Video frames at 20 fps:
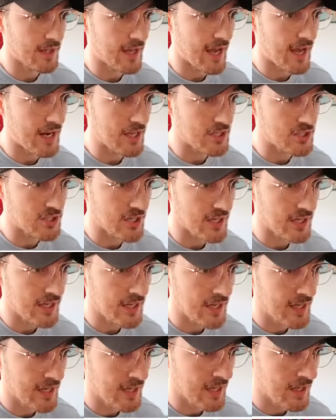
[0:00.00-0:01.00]
the energy.
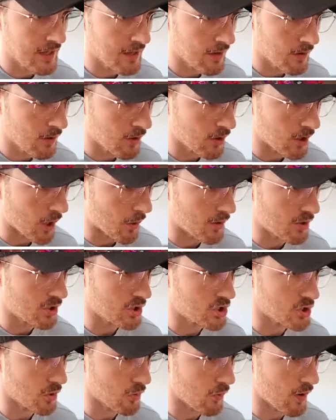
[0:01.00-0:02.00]
Going
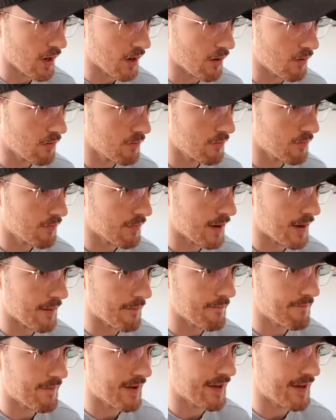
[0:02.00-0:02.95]
to Joel, pump